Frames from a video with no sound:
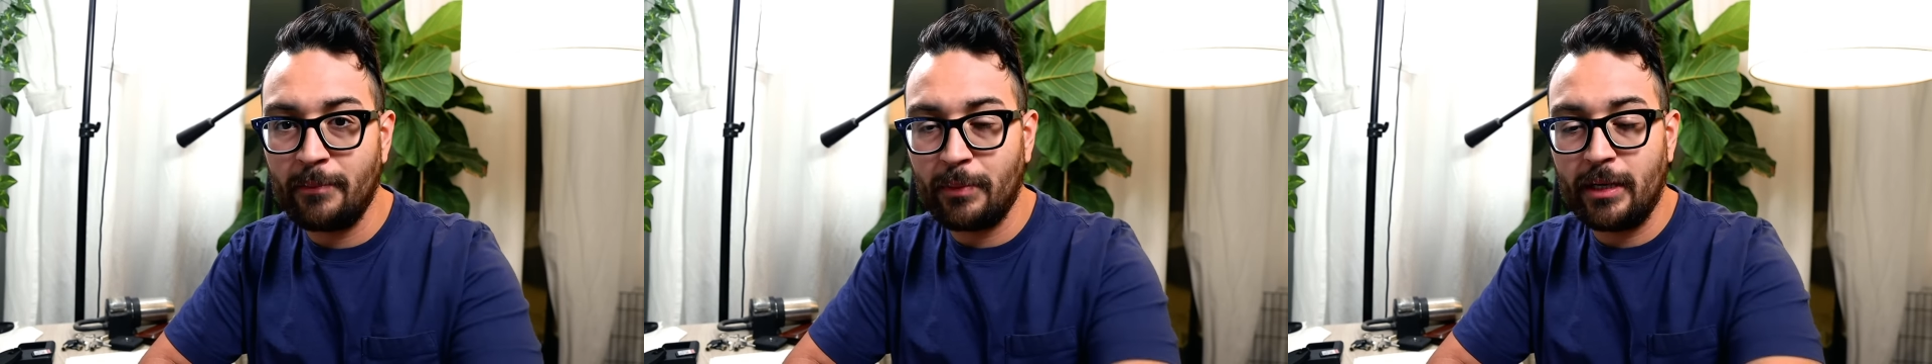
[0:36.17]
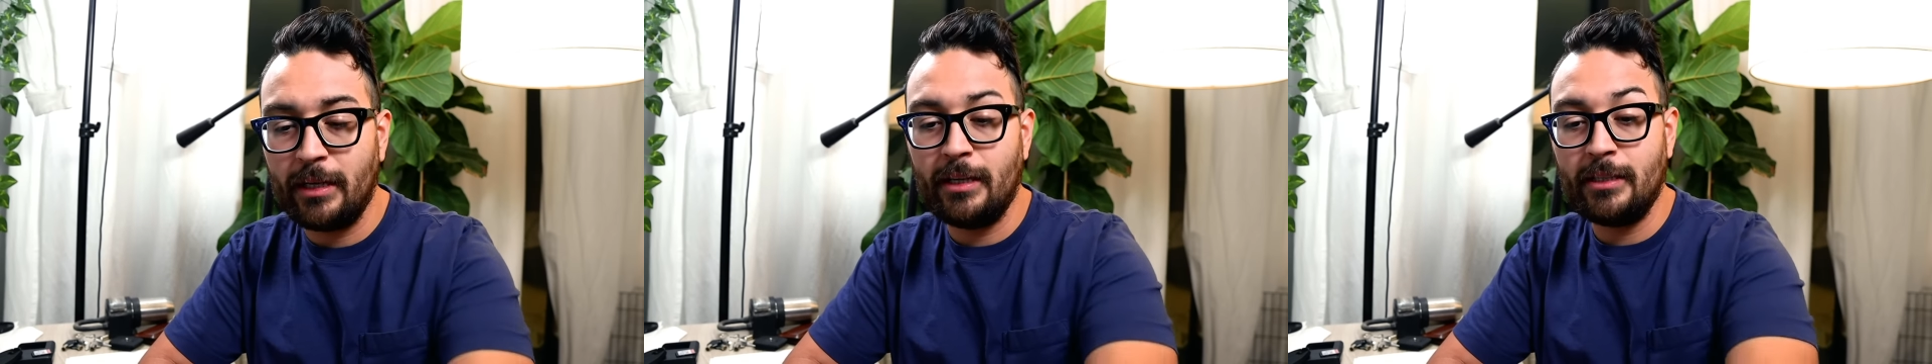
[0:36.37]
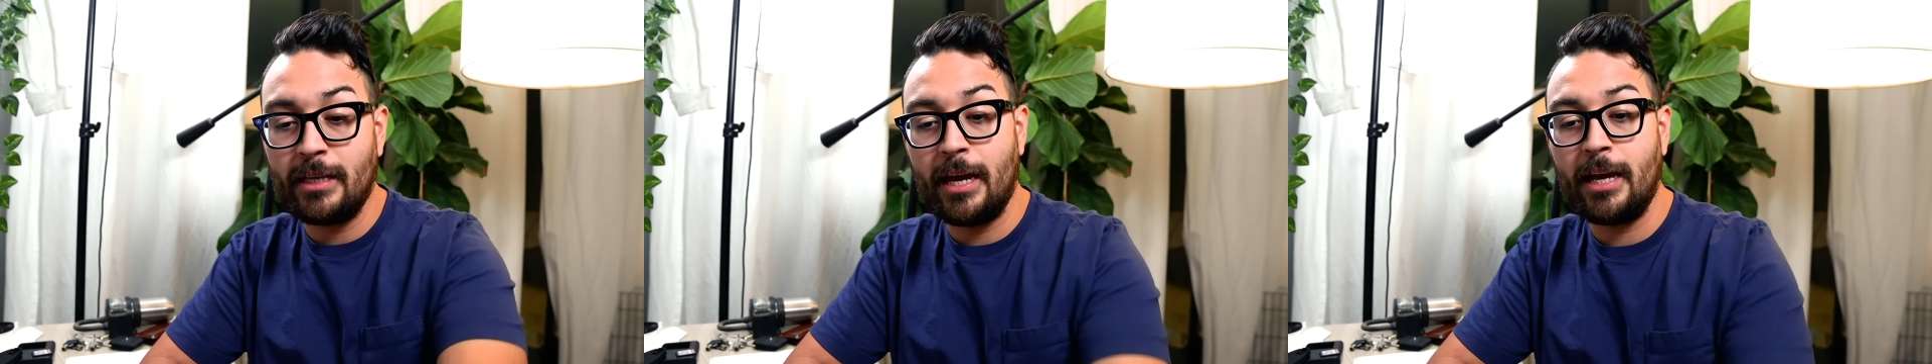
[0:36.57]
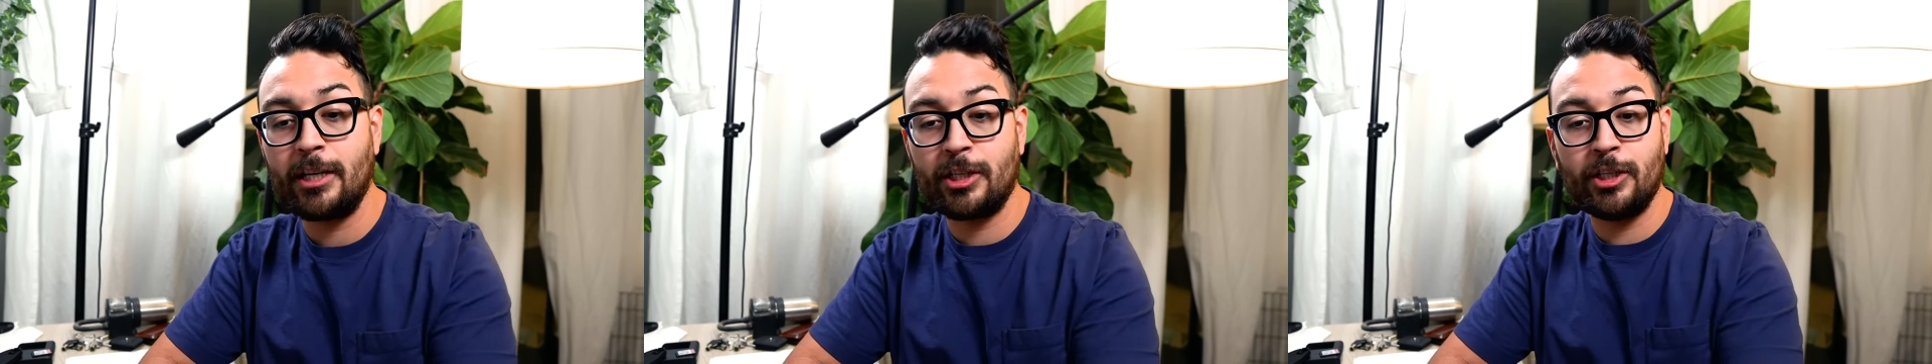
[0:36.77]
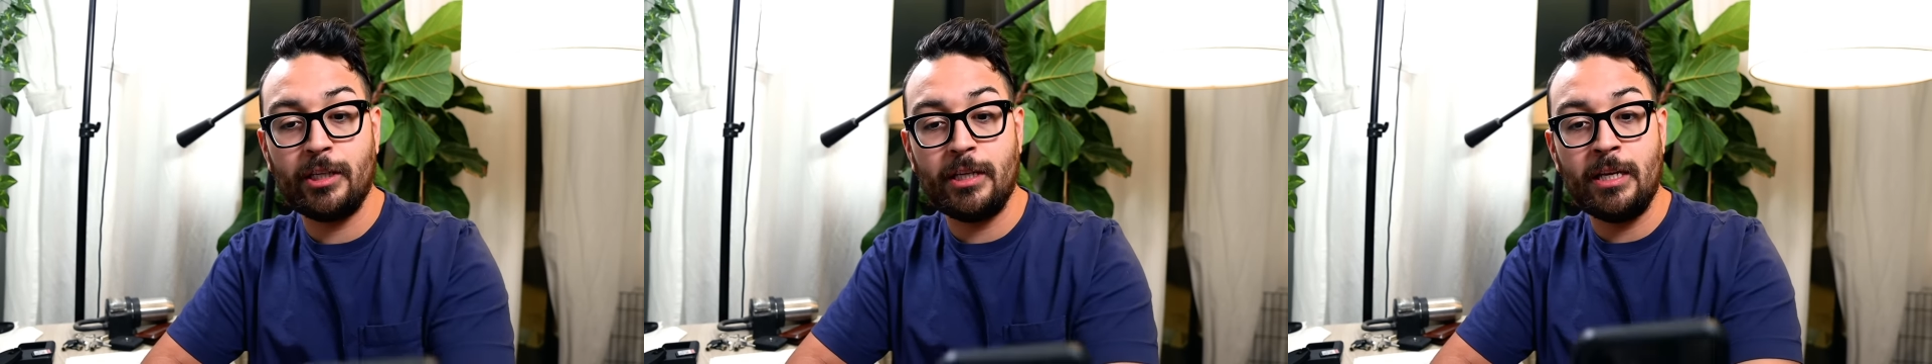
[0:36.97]
but it is
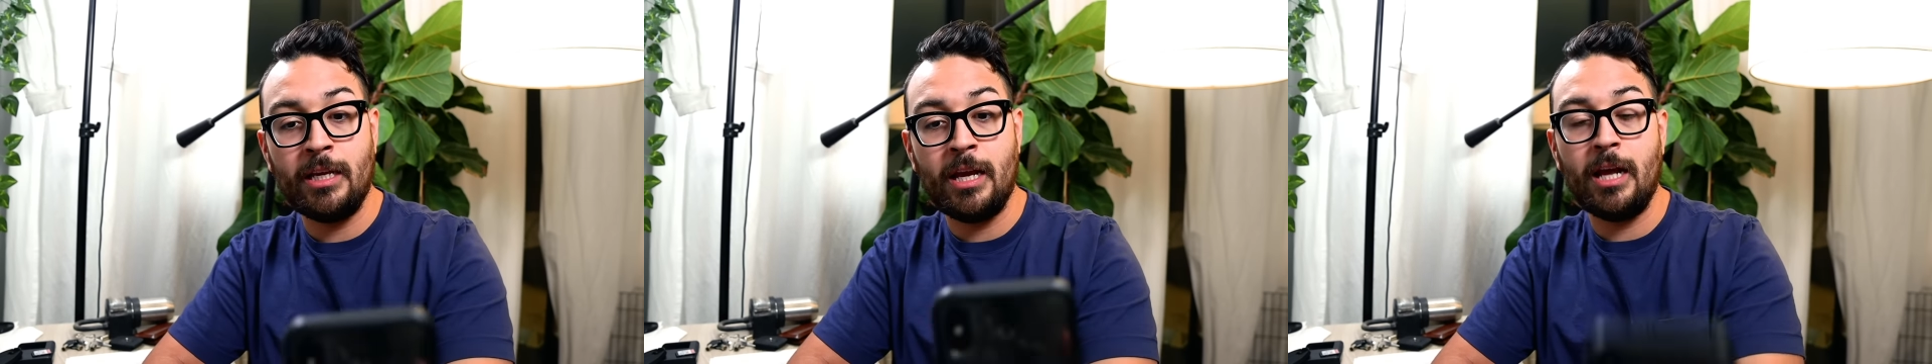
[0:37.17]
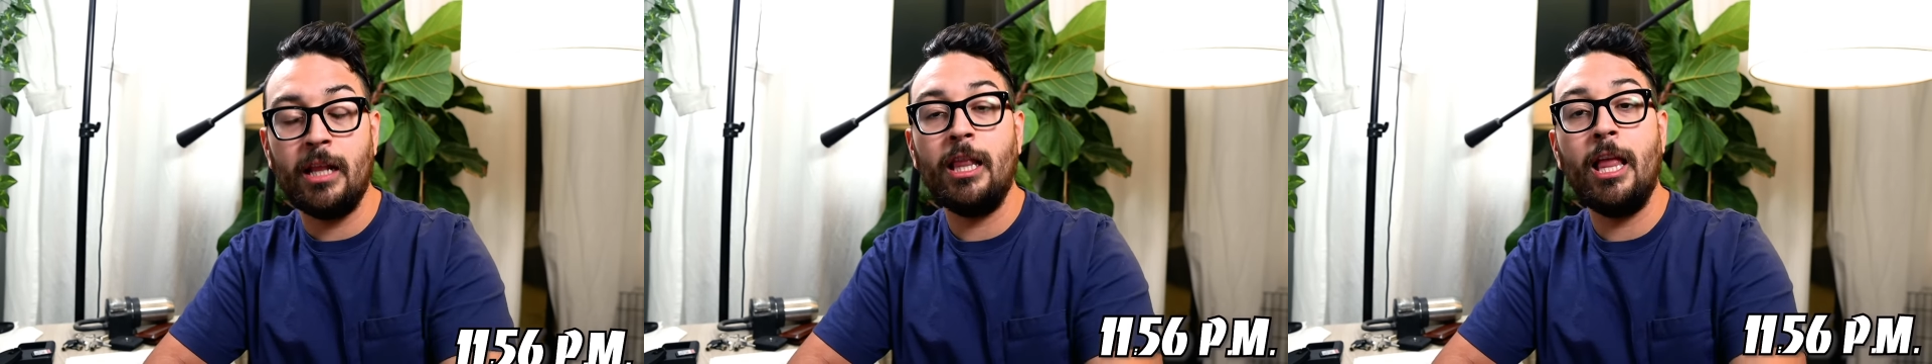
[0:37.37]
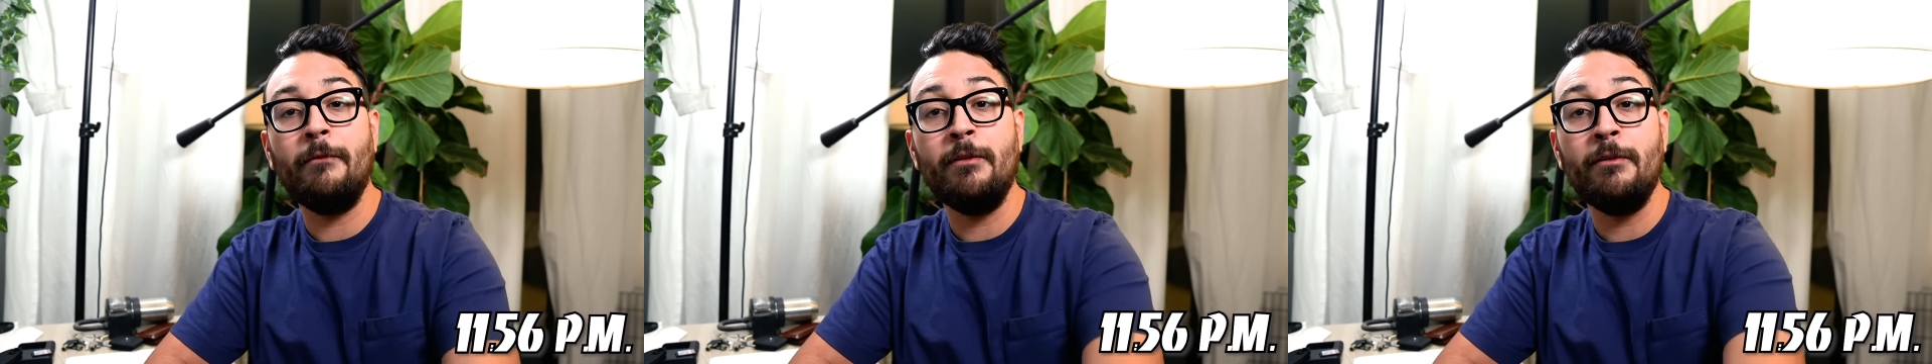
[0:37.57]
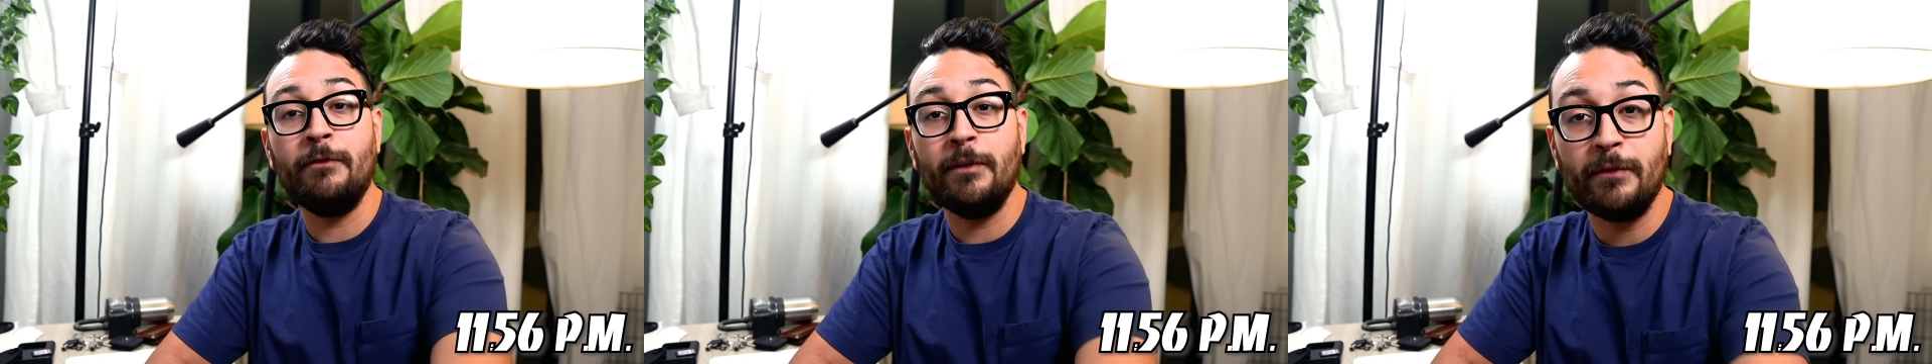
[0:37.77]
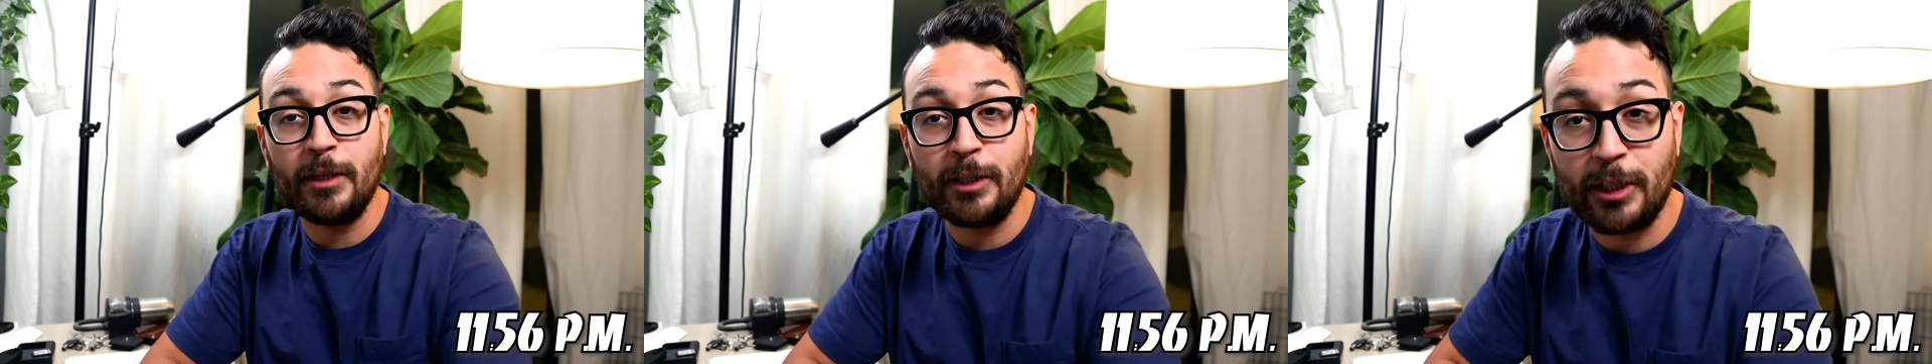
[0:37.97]
actually
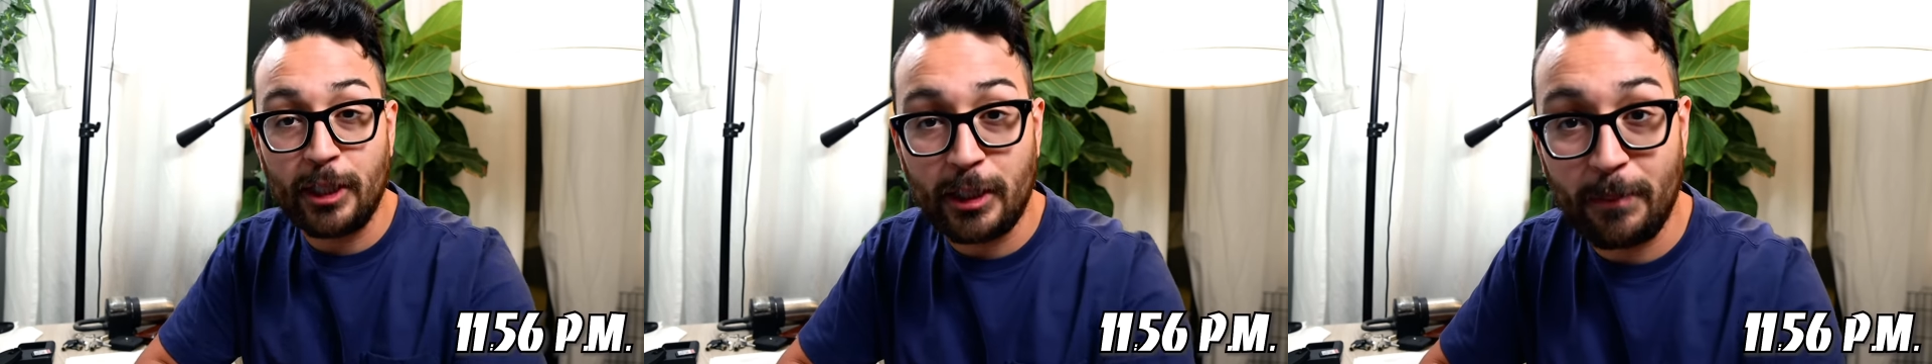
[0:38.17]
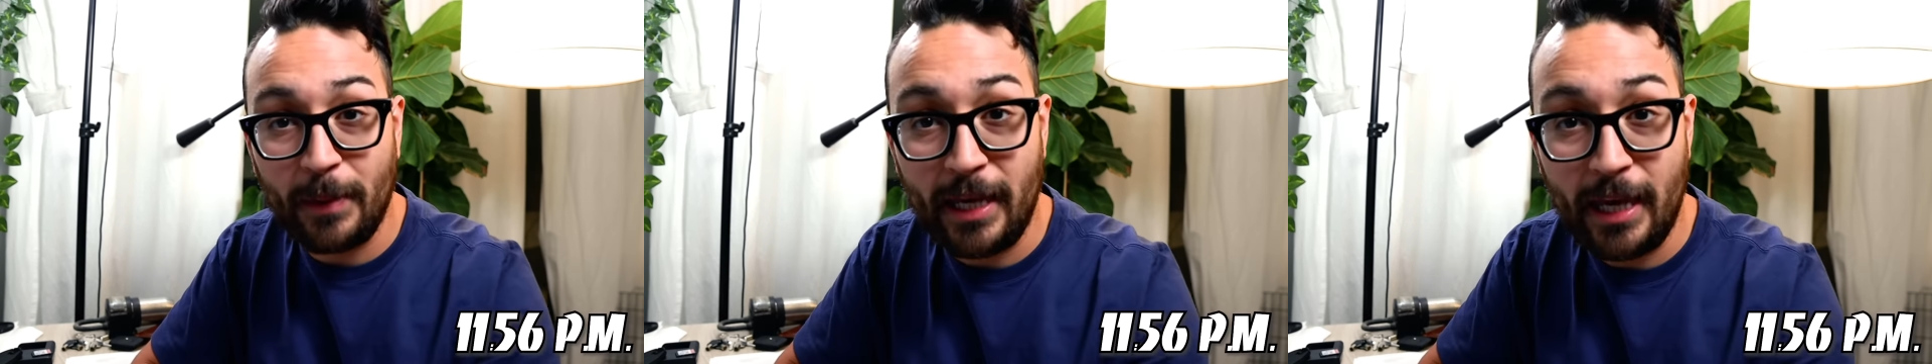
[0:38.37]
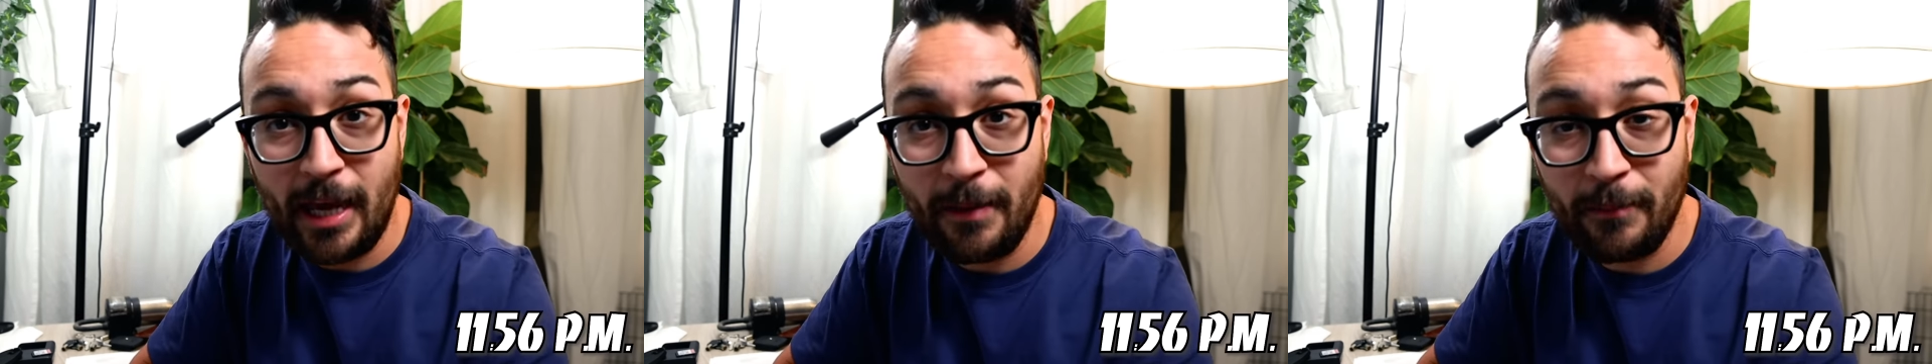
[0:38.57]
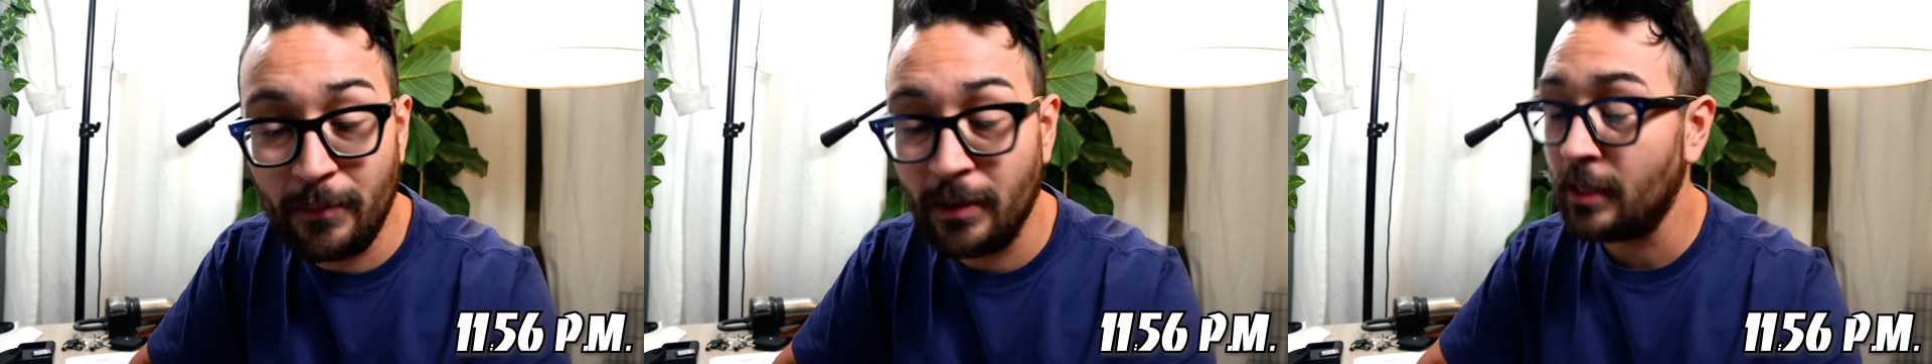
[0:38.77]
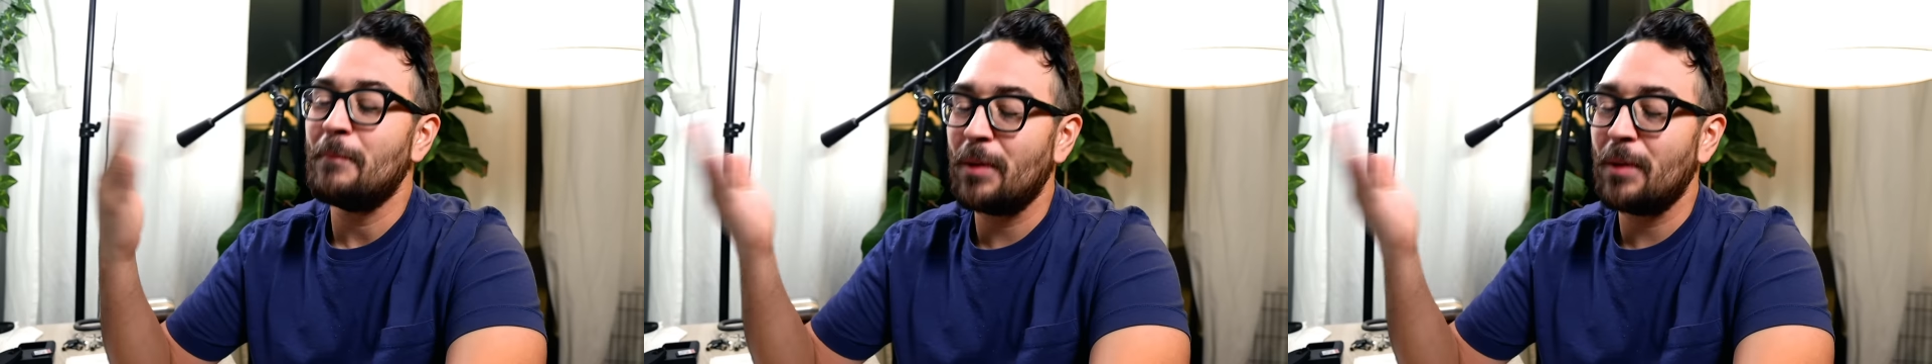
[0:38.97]
11:56 p.m.,